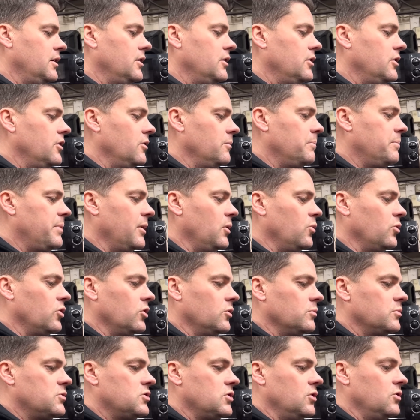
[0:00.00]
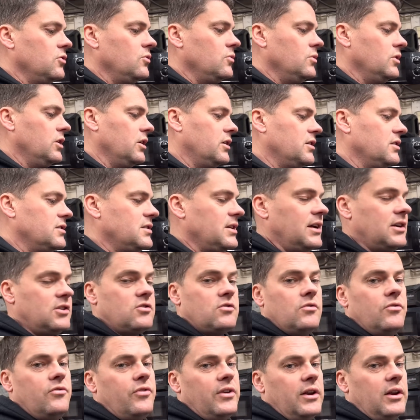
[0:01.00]
that build up to a
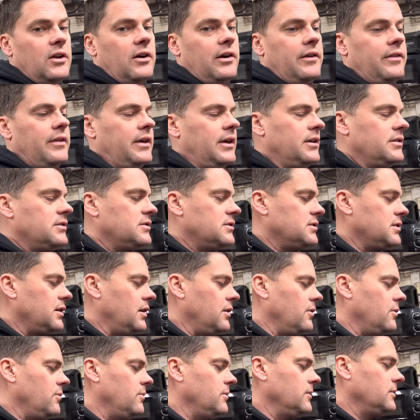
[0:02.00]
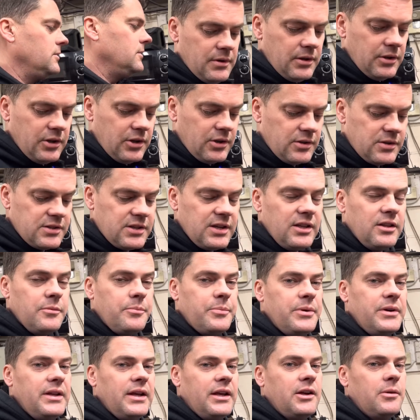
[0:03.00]
catastrophe like this. So you can see the
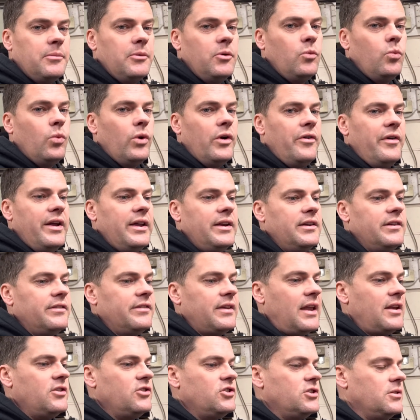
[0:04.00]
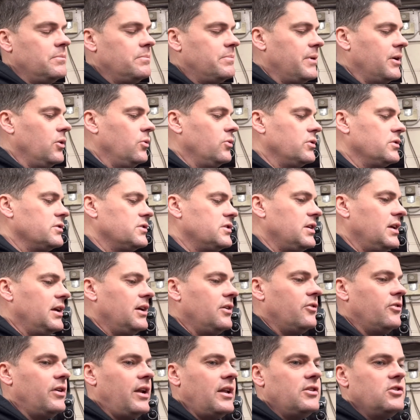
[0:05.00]
predicament we're in as engine builders
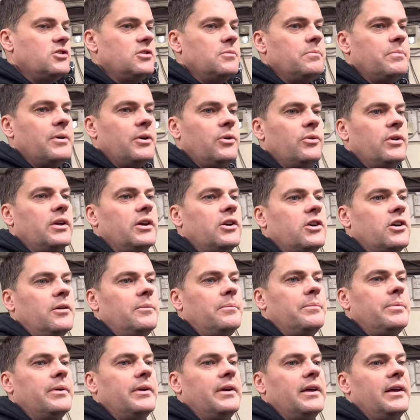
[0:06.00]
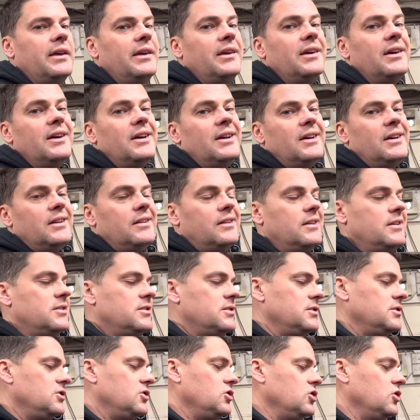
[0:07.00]
here, or an engine building company.
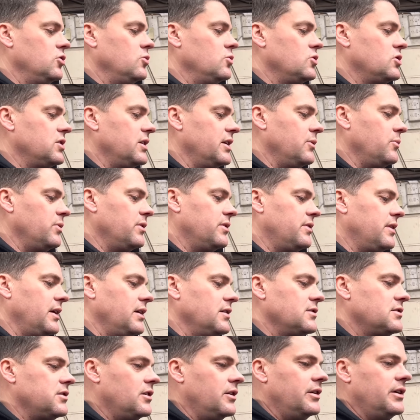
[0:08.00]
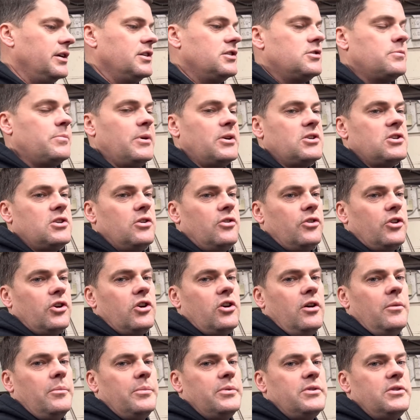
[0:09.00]
This is usually, with things like, especially on the
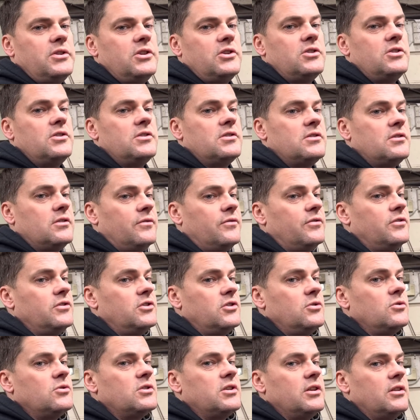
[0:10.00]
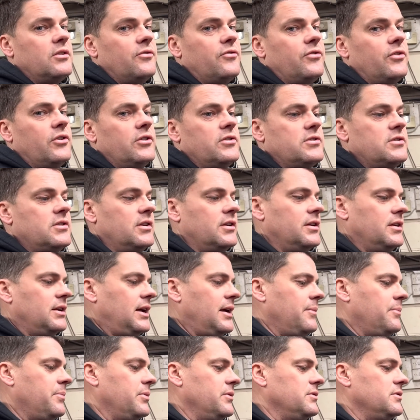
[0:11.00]
competition stuff, is usually the first thing that
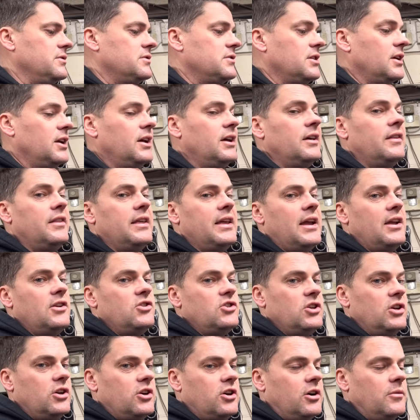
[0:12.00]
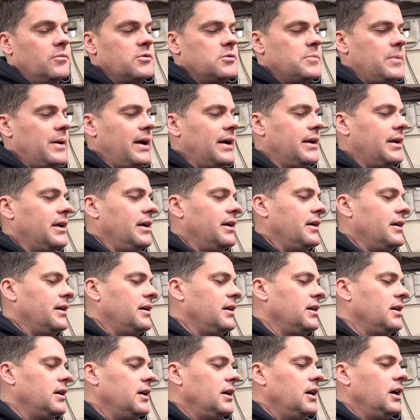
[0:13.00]
happens. The engine comes back here.
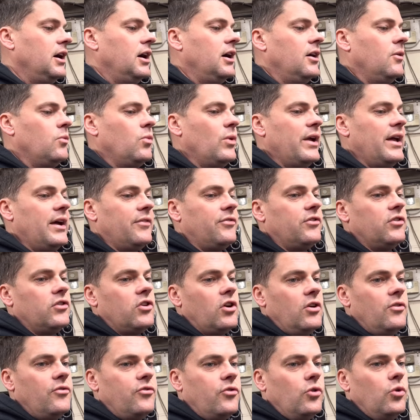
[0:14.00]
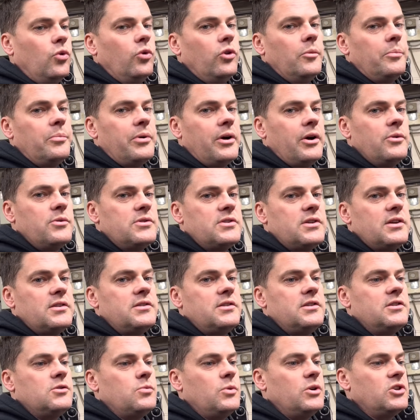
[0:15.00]
Uh, we have to go through all the
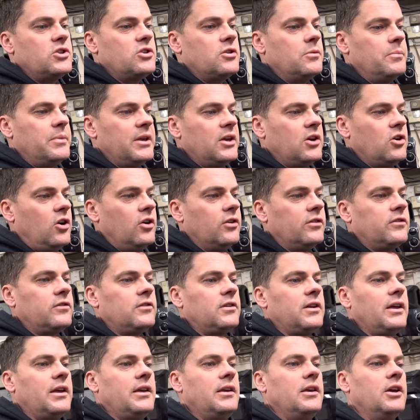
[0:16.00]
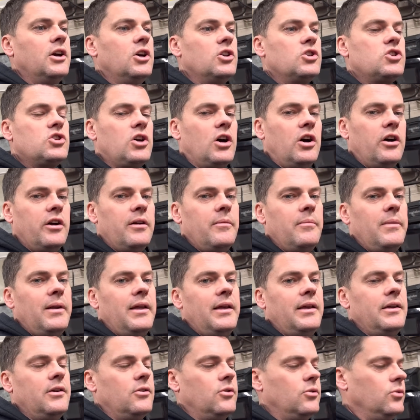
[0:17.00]
processes, which can be costly,
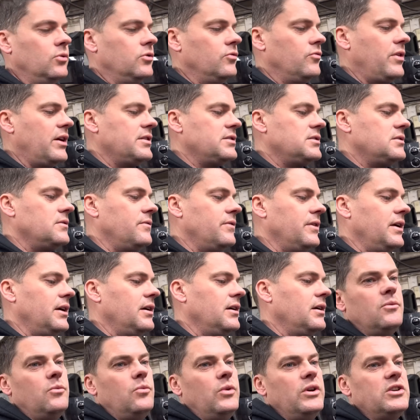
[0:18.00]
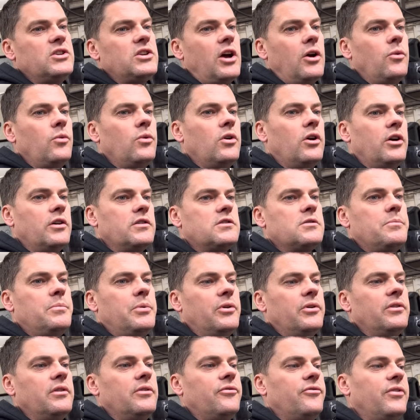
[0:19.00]
timely, all the rest of it. We don't like to
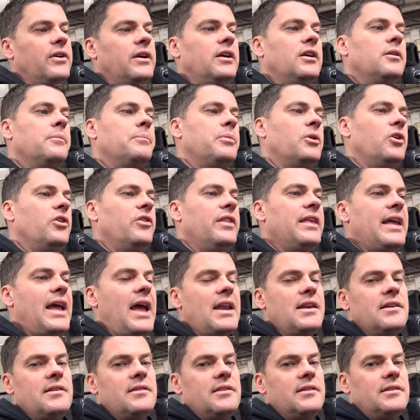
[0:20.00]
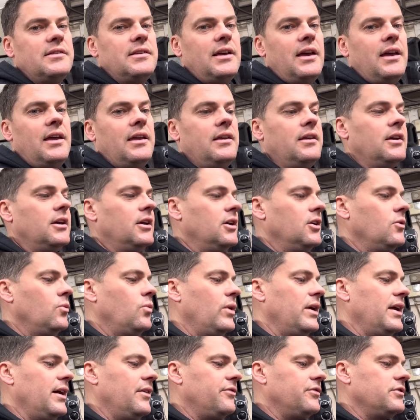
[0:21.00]
point the finger, but at the end of the day,
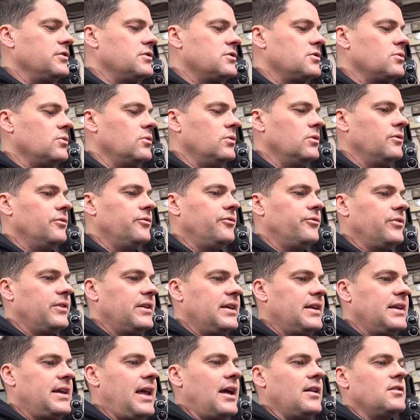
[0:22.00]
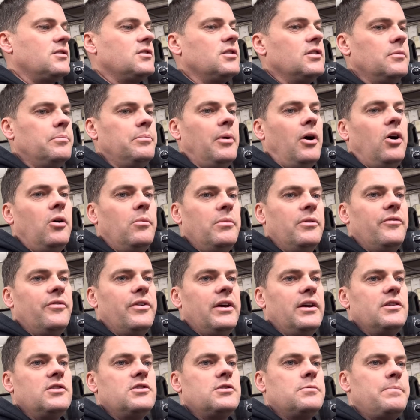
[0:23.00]
we have to sort of get to the bottom of
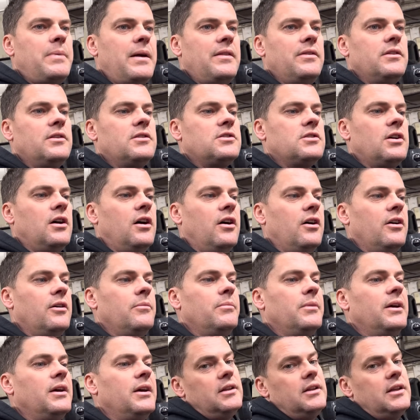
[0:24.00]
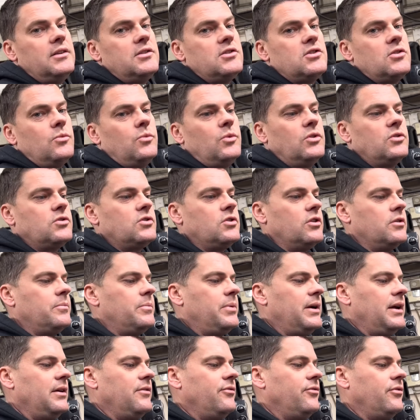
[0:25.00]
it, spend the time, and someone's got to
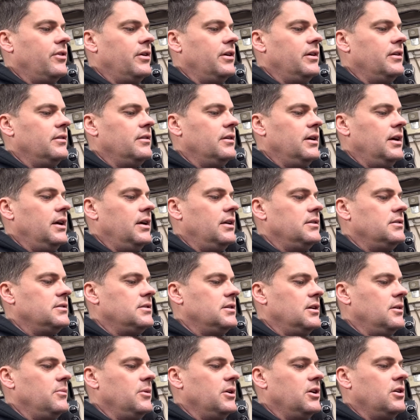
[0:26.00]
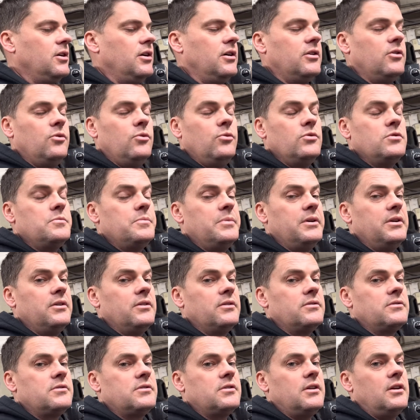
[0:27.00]
pay for it, and um, it can't always be
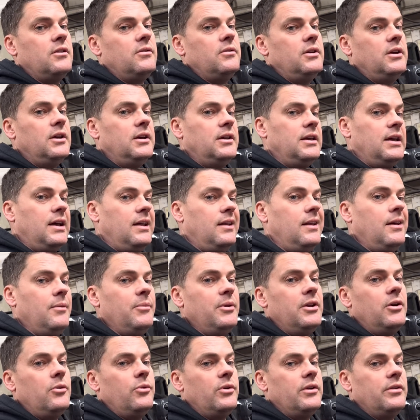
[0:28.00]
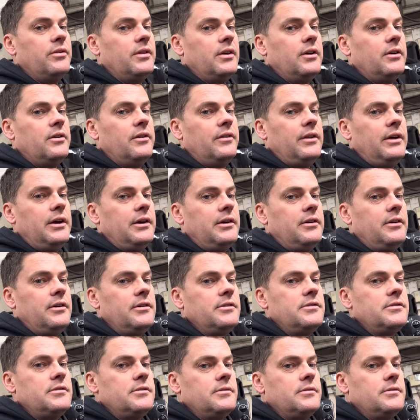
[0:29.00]
us. So yeah, let me know what you think on that, guys.